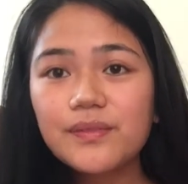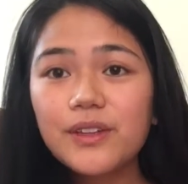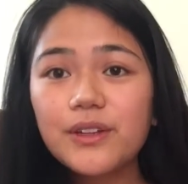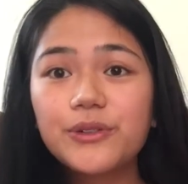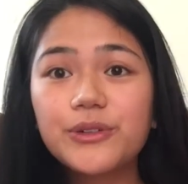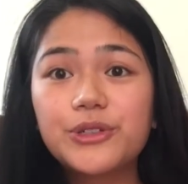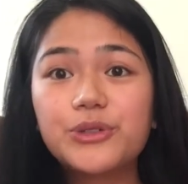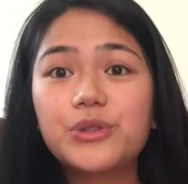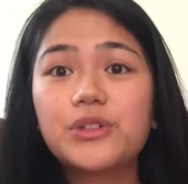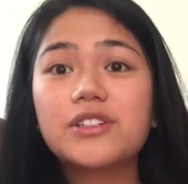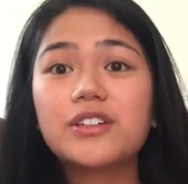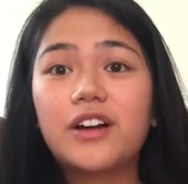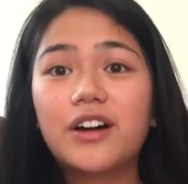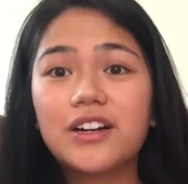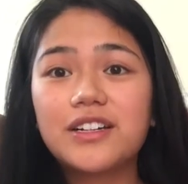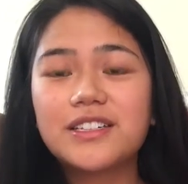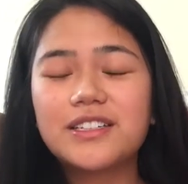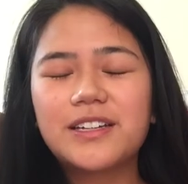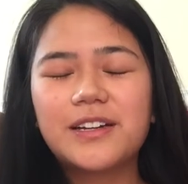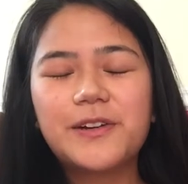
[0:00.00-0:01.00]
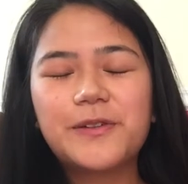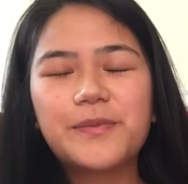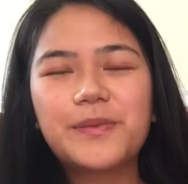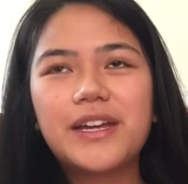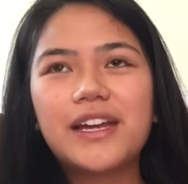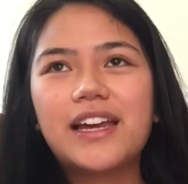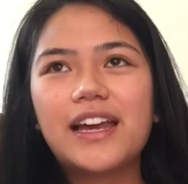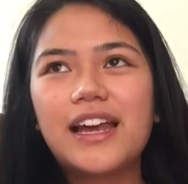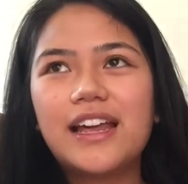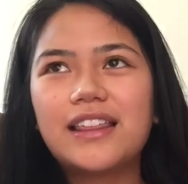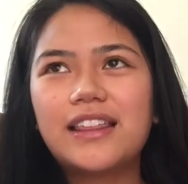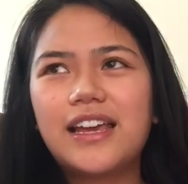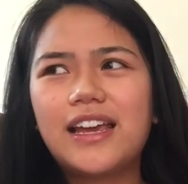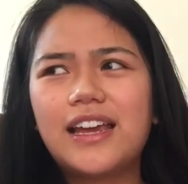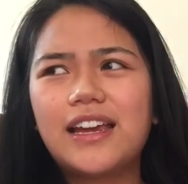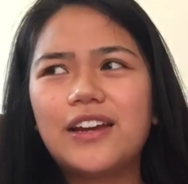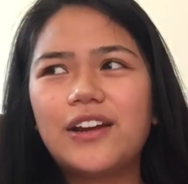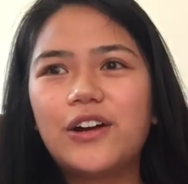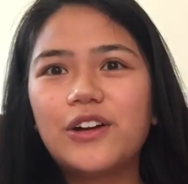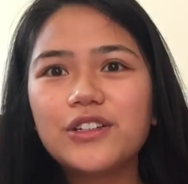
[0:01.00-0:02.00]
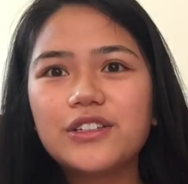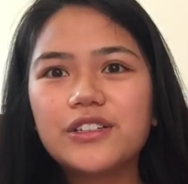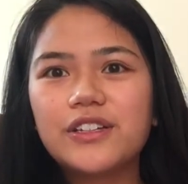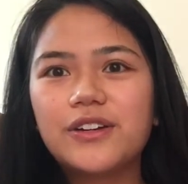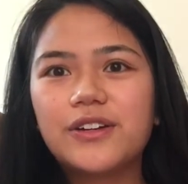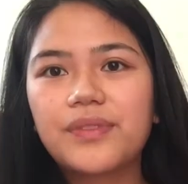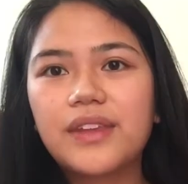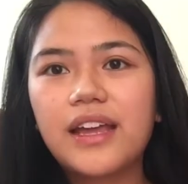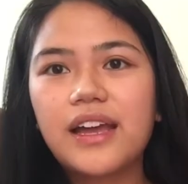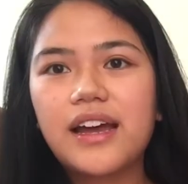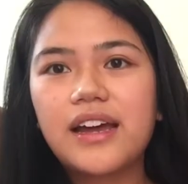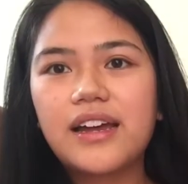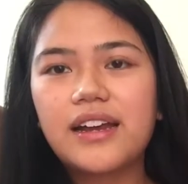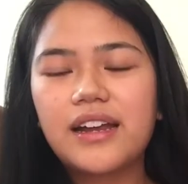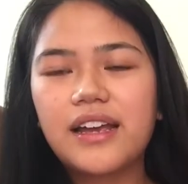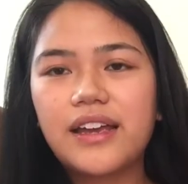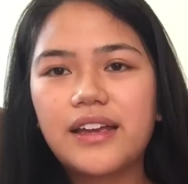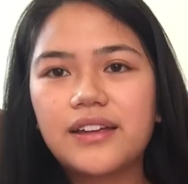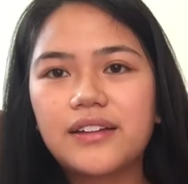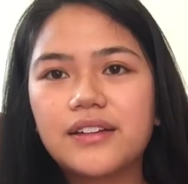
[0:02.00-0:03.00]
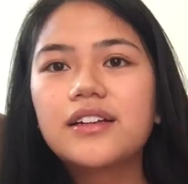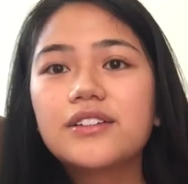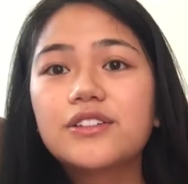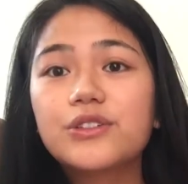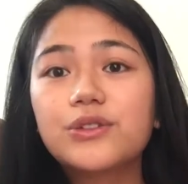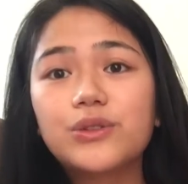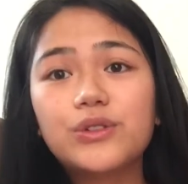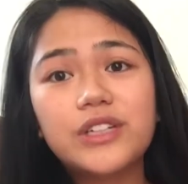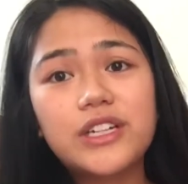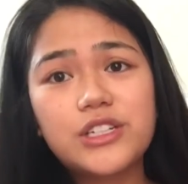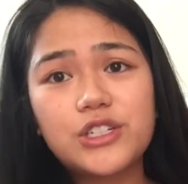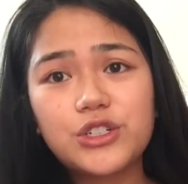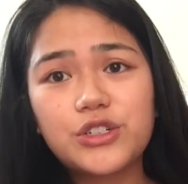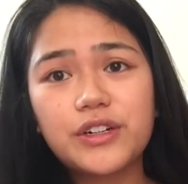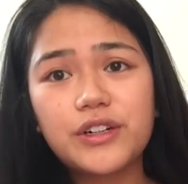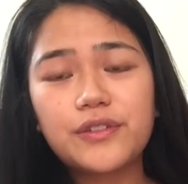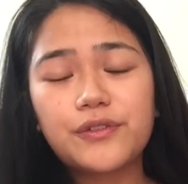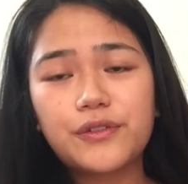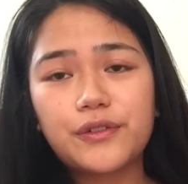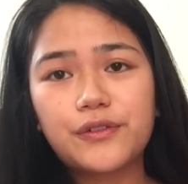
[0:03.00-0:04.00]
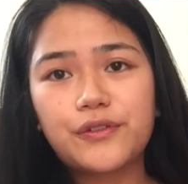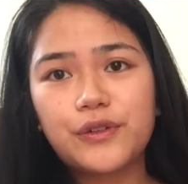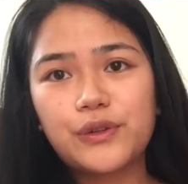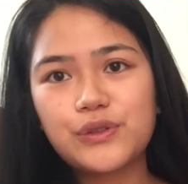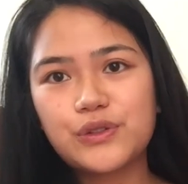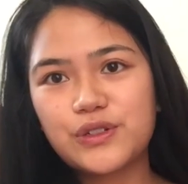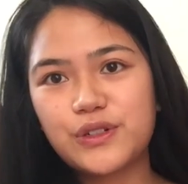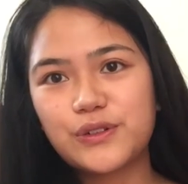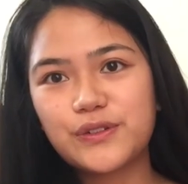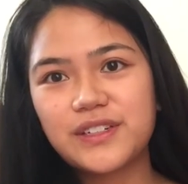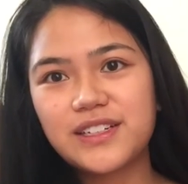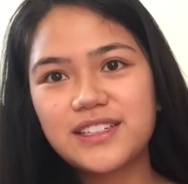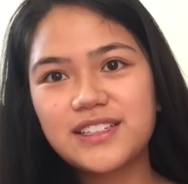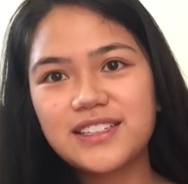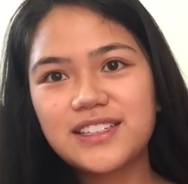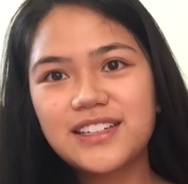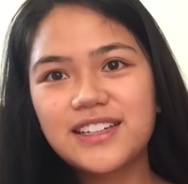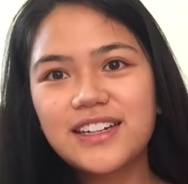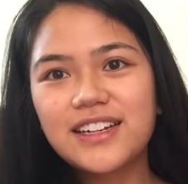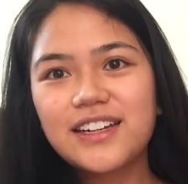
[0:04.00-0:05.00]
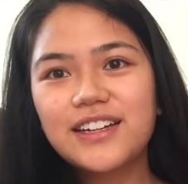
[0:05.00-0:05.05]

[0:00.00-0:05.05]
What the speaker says: which was awesome, and then also at a school district for food service.